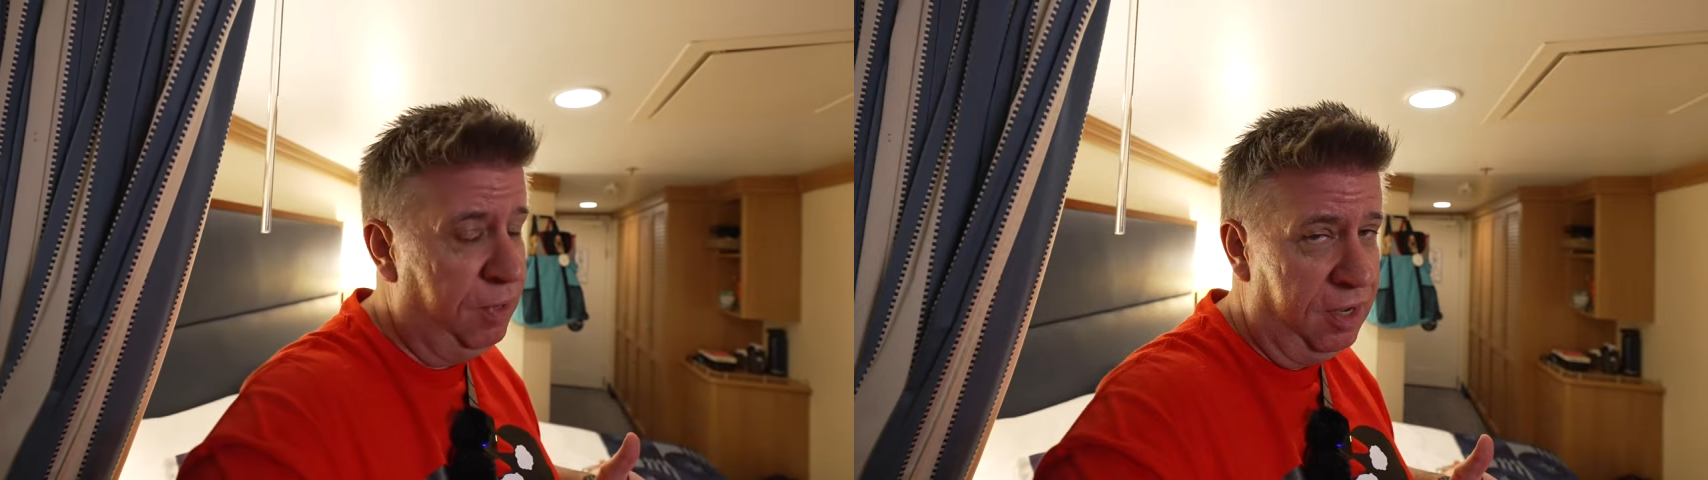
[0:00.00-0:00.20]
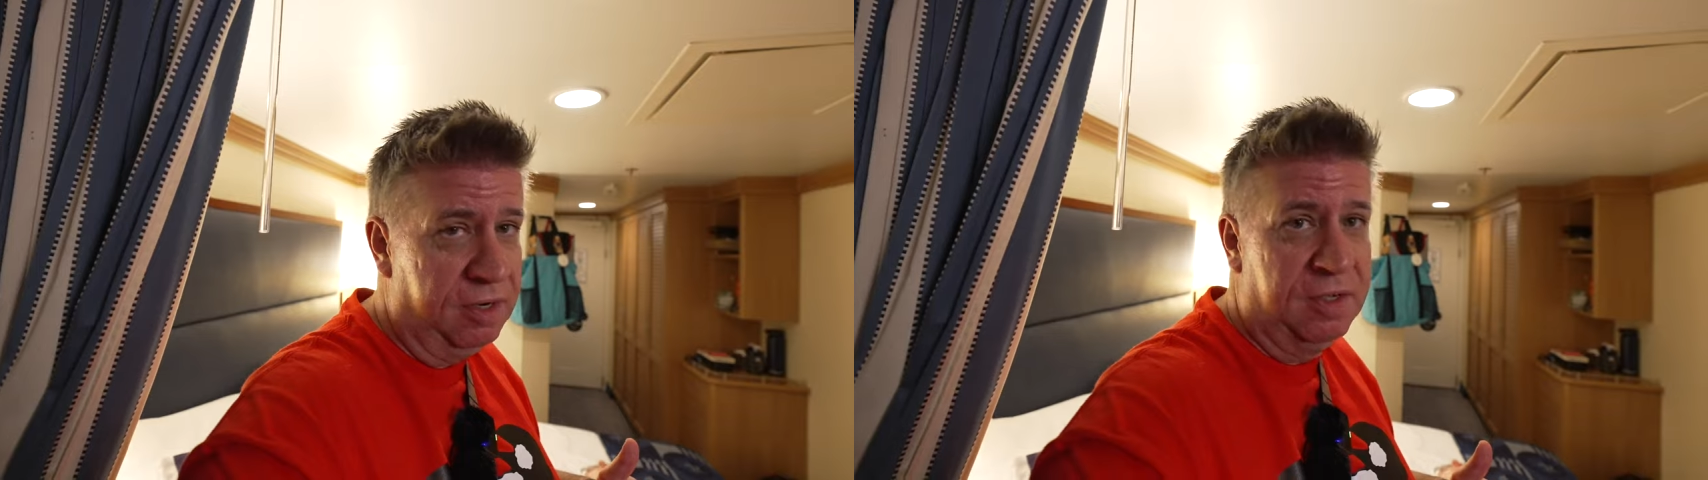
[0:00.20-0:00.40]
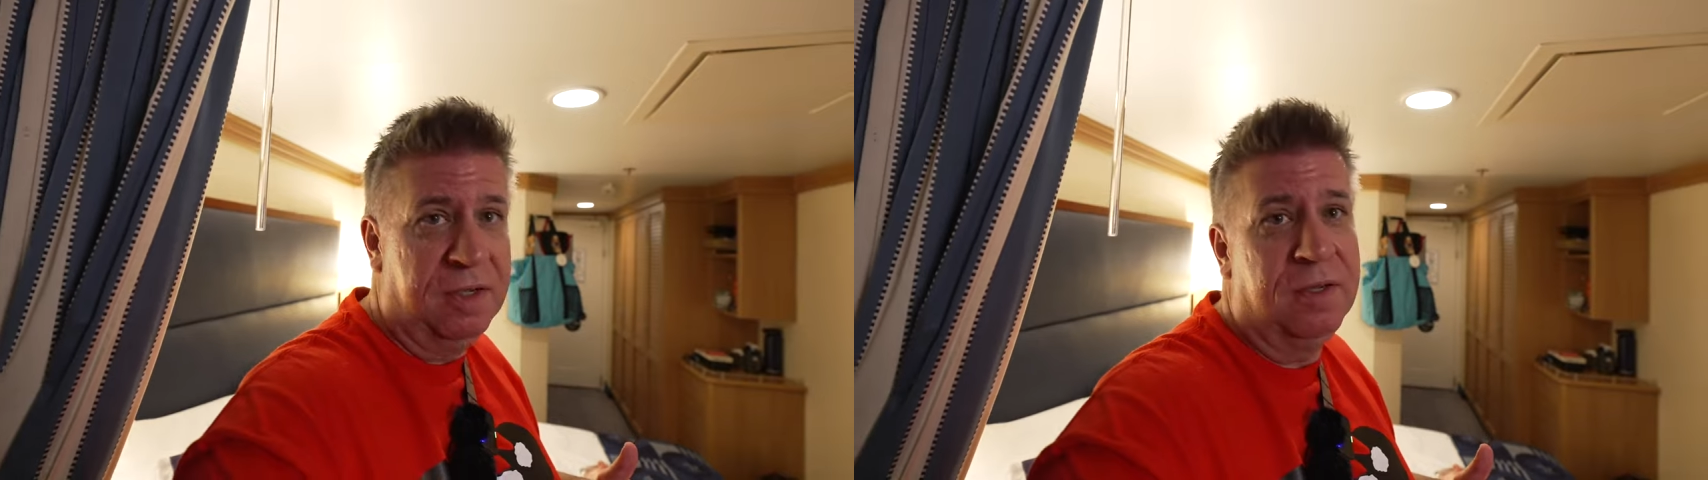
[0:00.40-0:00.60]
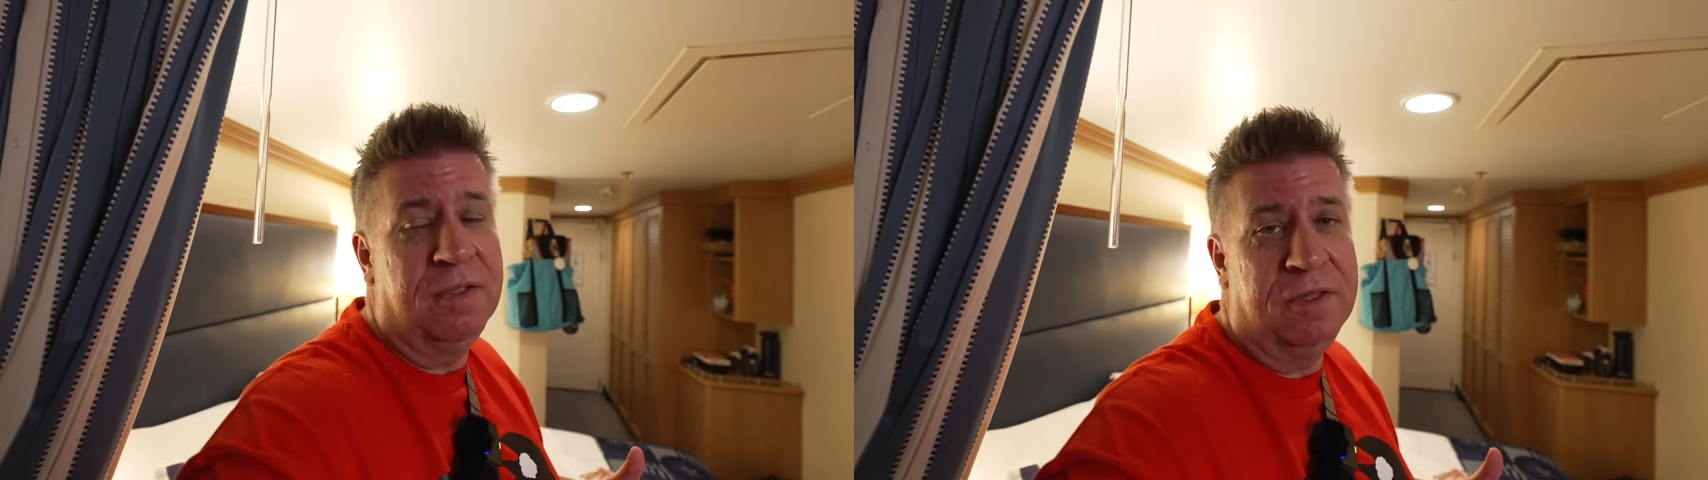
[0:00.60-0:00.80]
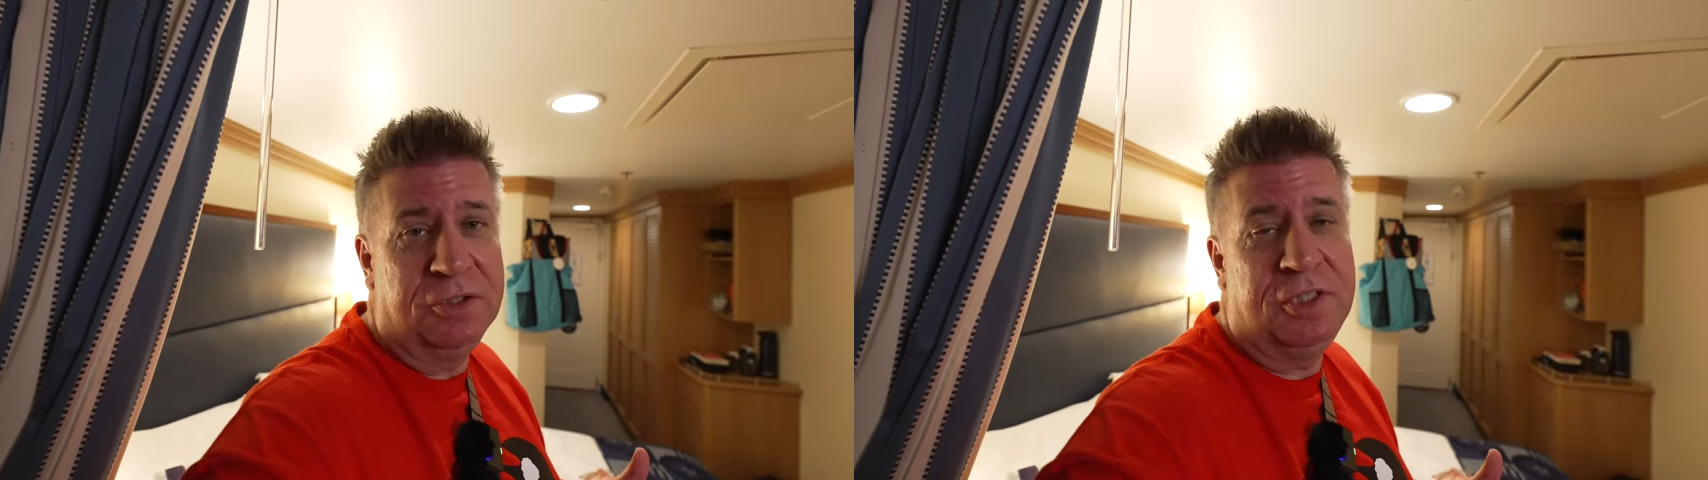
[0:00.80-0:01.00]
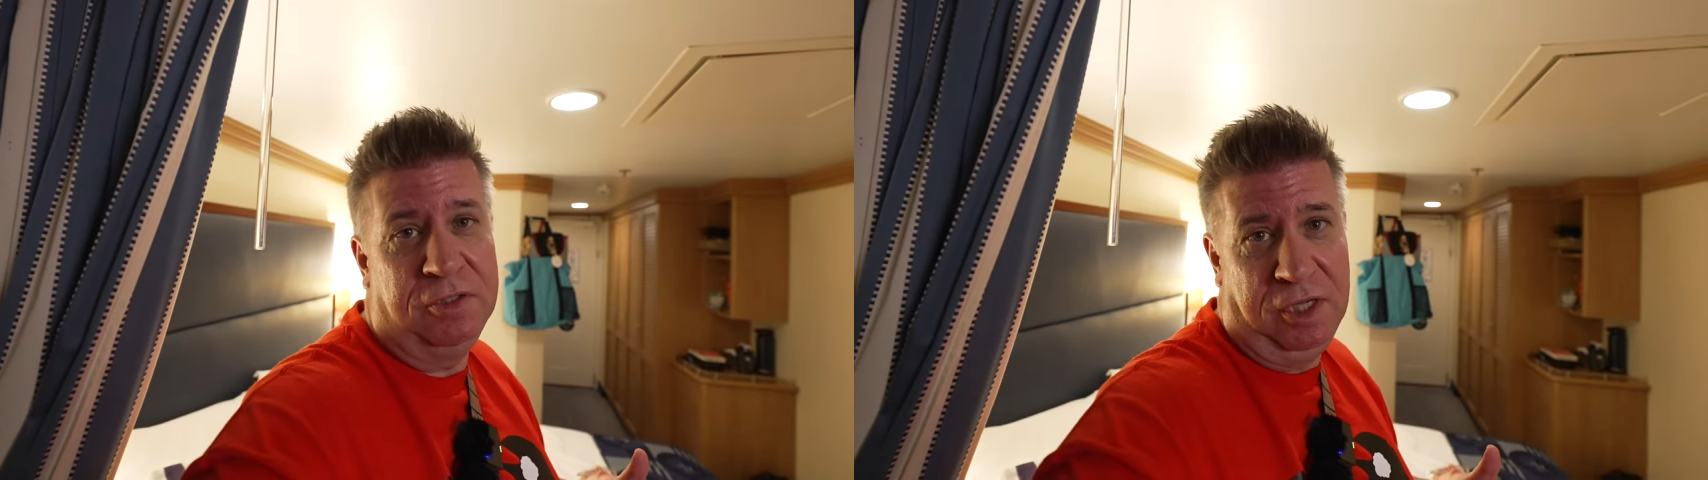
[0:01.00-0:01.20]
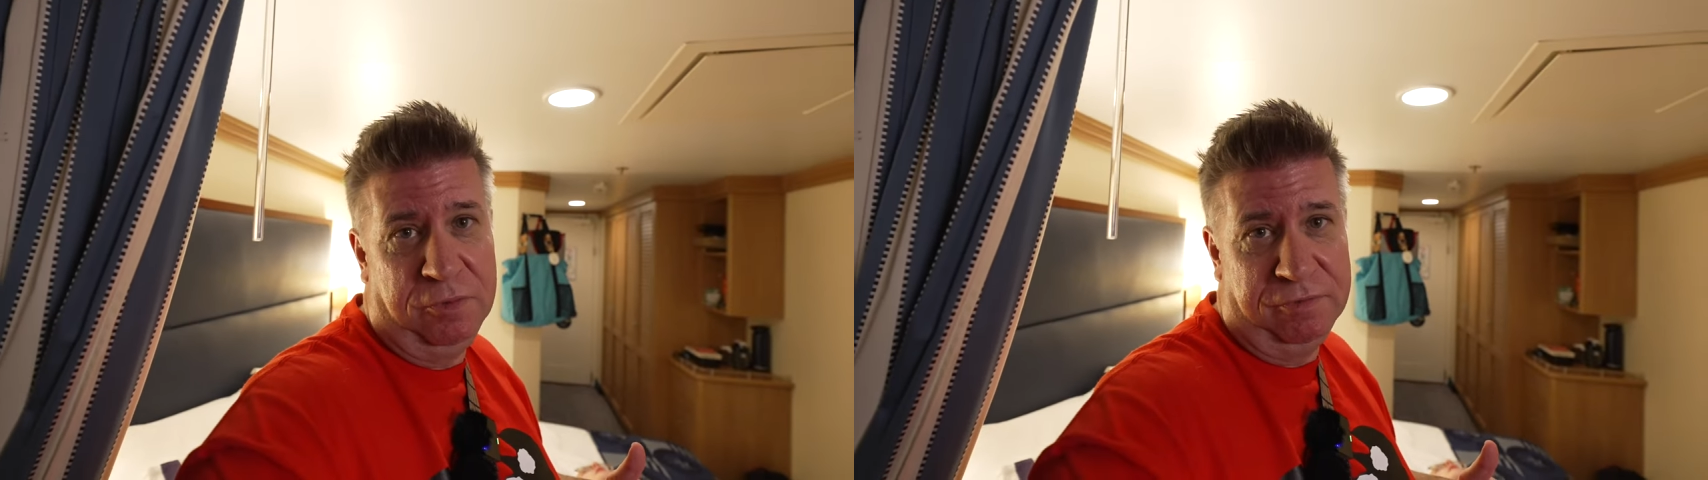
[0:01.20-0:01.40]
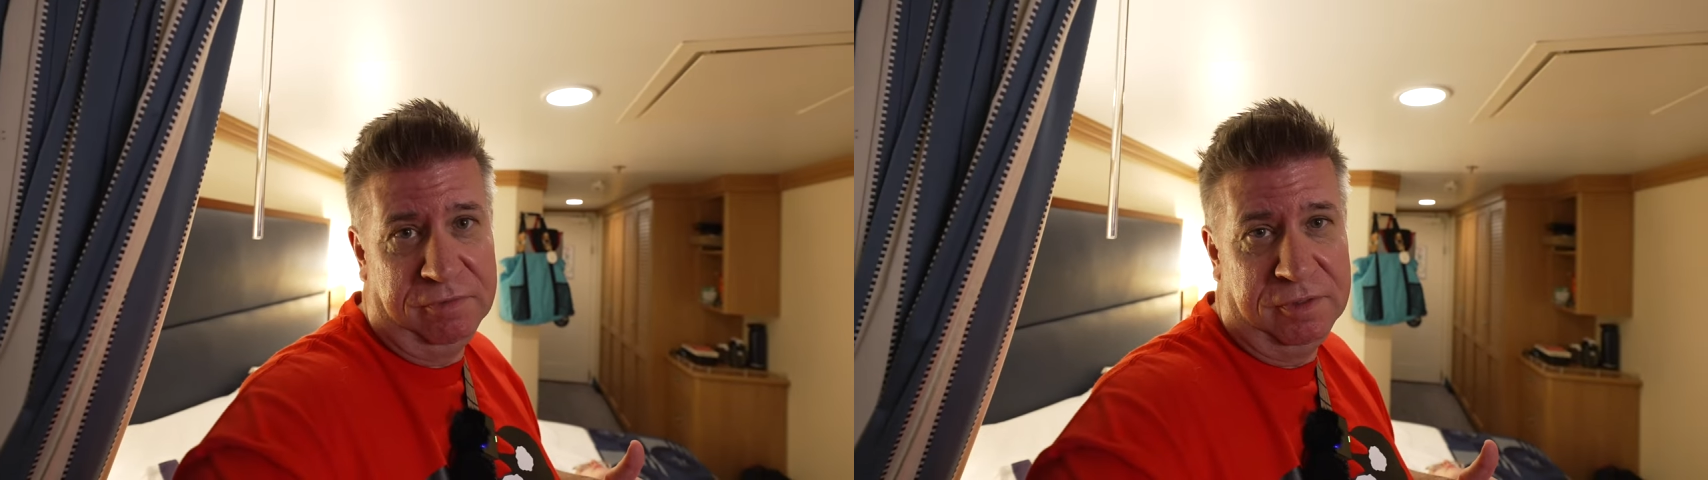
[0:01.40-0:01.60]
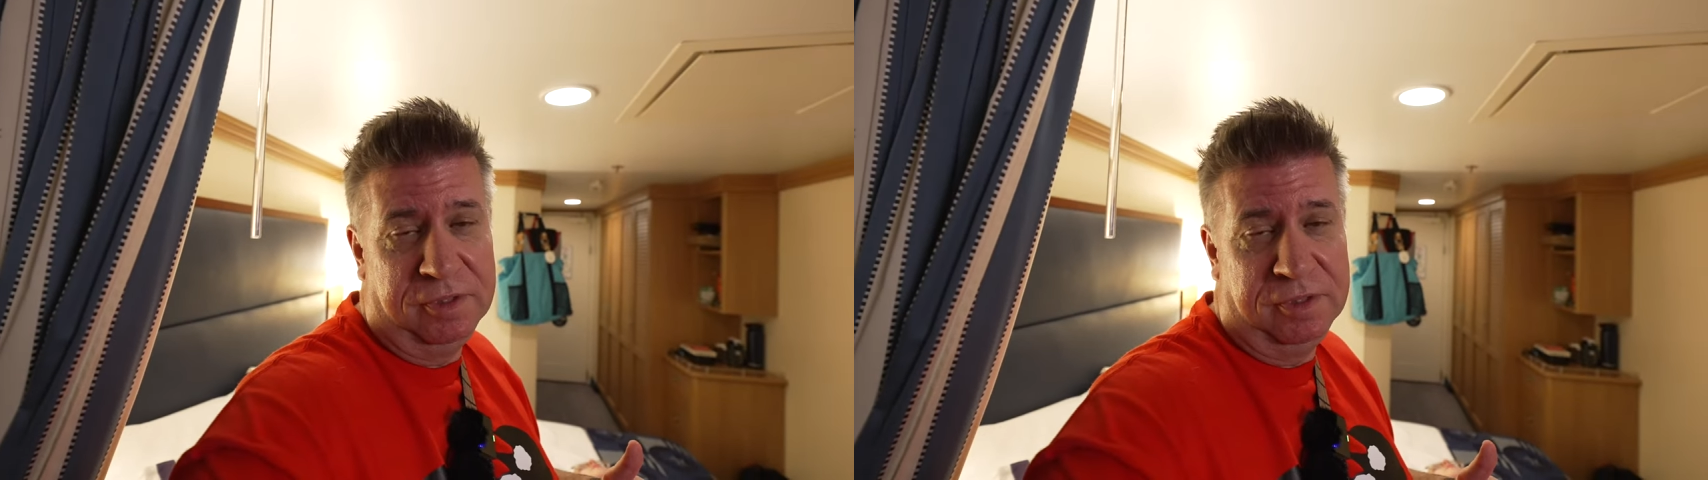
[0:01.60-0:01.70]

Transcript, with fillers: but they're still loading.